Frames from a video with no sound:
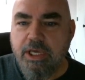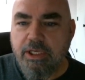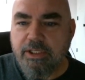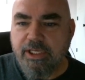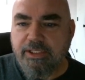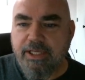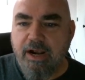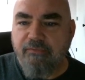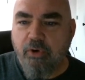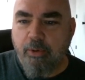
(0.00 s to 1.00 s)
You see, it's got a
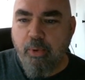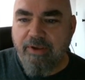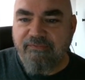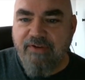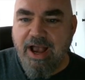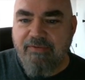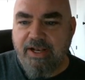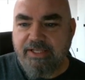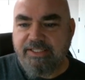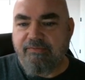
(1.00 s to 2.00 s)
4.5 out
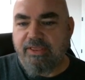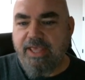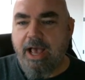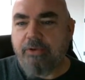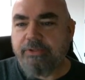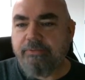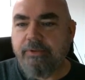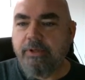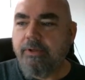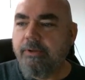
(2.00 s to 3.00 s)
of 7,000.
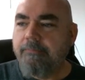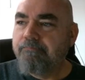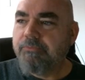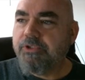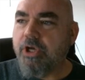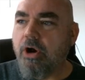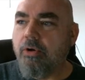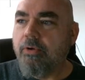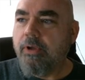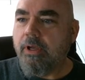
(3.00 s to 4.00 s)

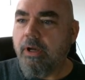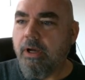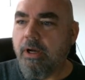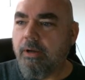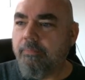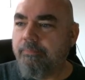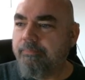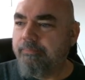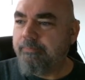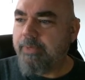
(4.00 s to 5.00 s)
So,
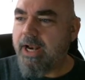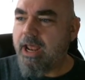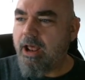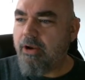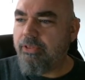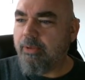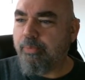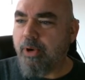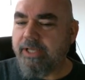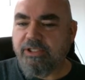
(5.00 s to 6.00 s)
but I don't think the
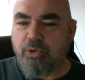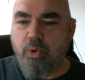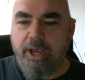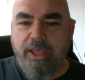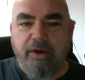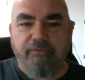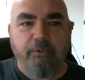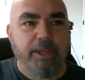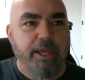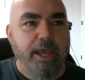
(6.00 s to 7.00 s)
price is quite there for
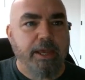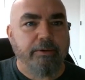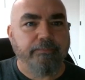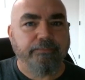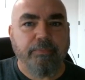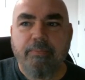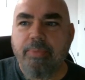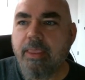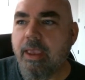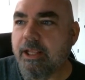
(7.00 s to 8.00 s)
me yet,
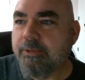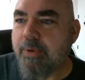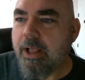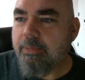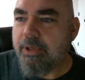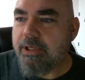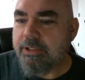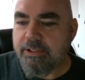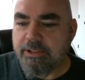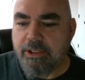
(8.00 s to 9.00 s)
and it's probably because
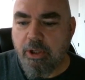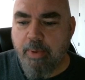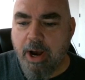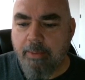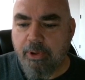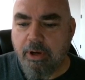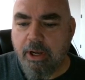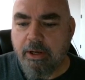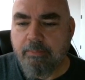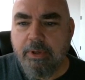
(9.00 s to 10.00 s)
it's still a popular
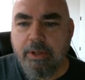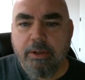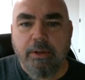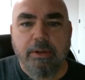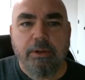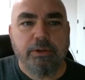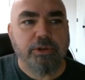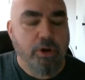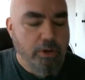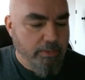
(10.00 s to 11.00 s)
item.
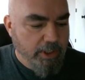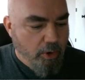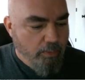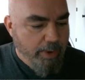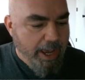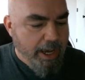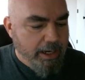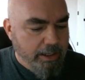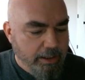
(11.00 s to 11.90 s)
So let me go back.